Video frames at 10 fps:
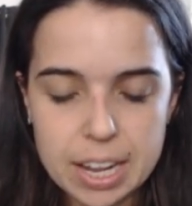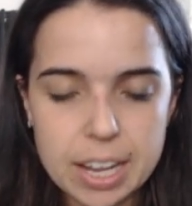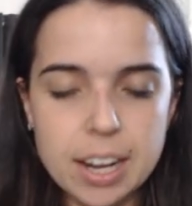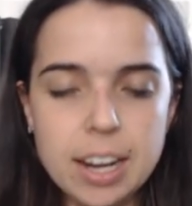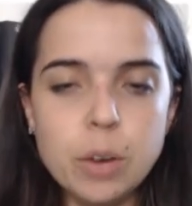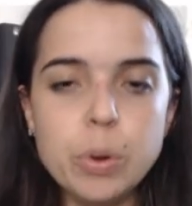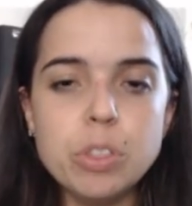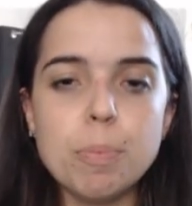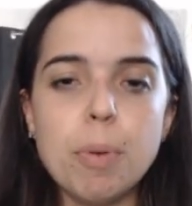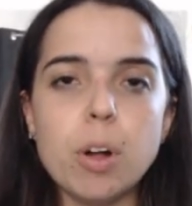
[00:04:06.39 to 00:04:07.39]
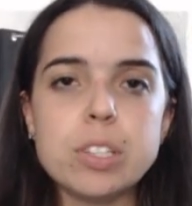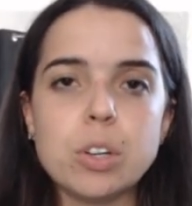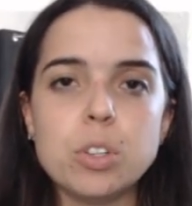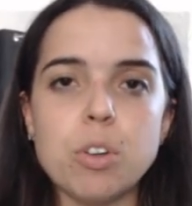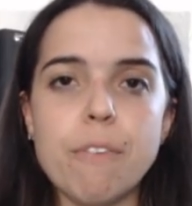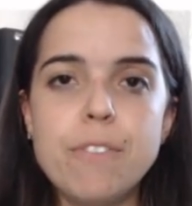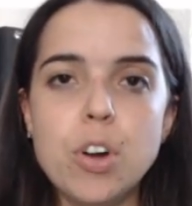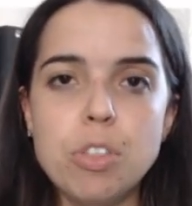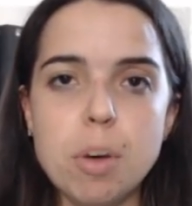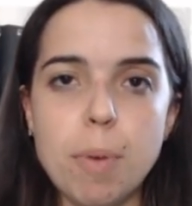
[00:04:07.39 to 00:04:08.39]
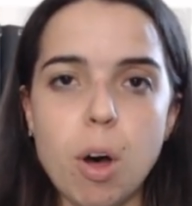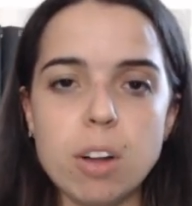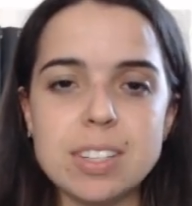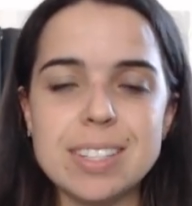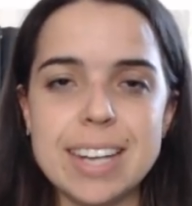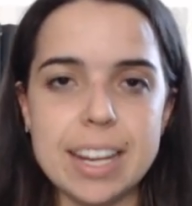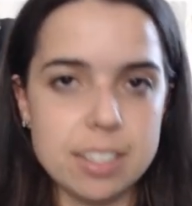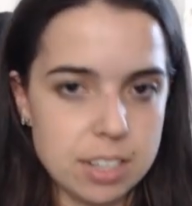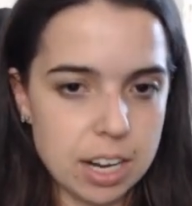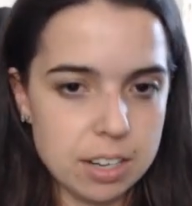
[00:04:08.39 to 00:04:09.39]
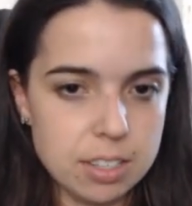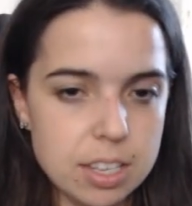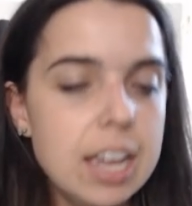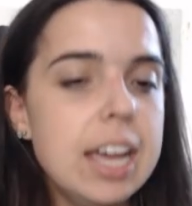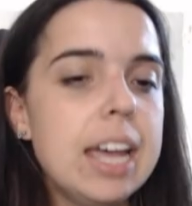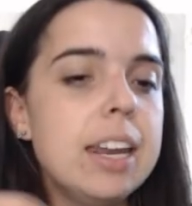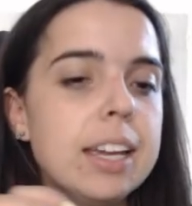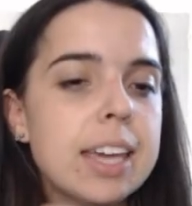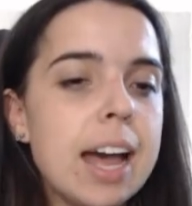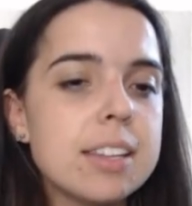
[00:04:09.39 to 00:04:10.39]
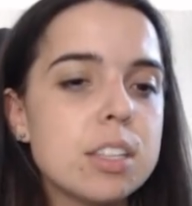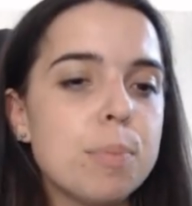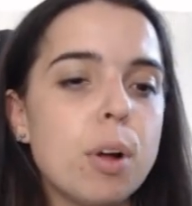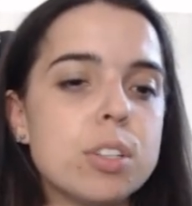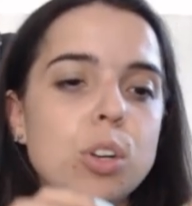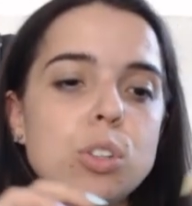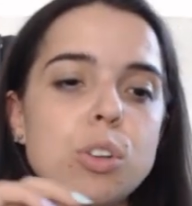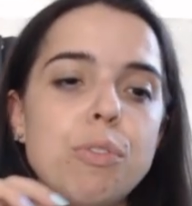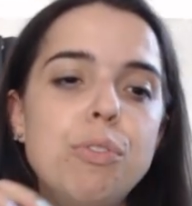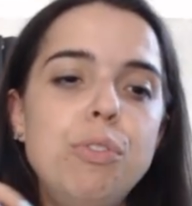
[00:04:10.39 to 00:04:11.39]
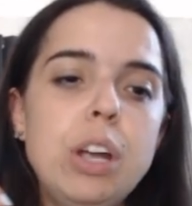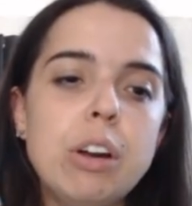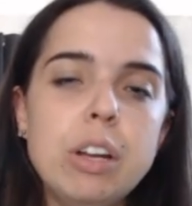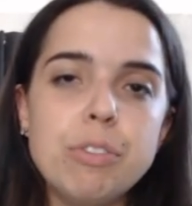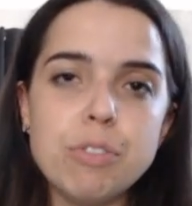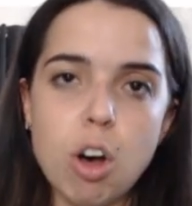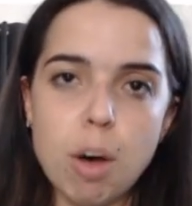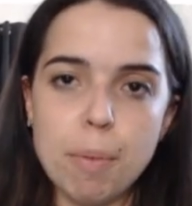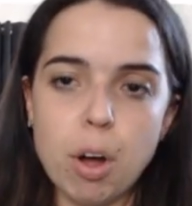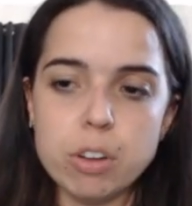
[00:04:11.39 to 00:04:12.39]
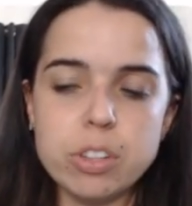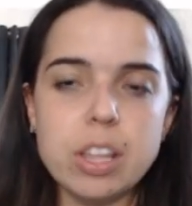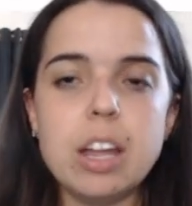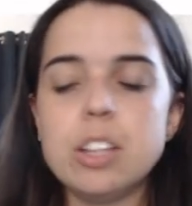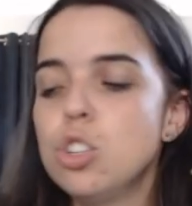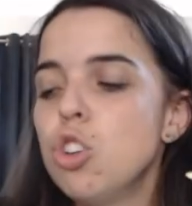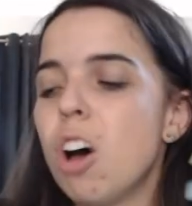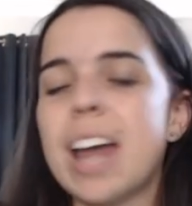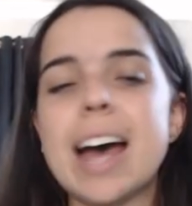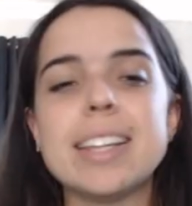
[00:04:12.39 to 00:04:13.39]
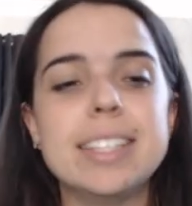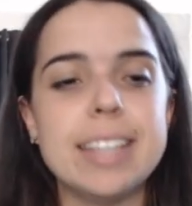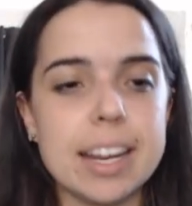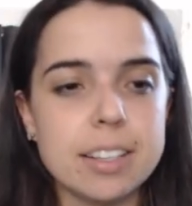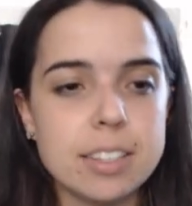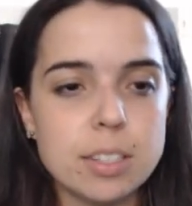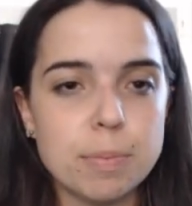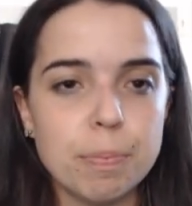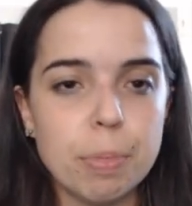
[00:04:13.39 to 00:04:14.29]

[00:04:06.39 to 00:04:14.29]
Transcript: In a liquid, the particles are further apart, it's less dense. In a gas, the particles are very far apart, so it's not as dense.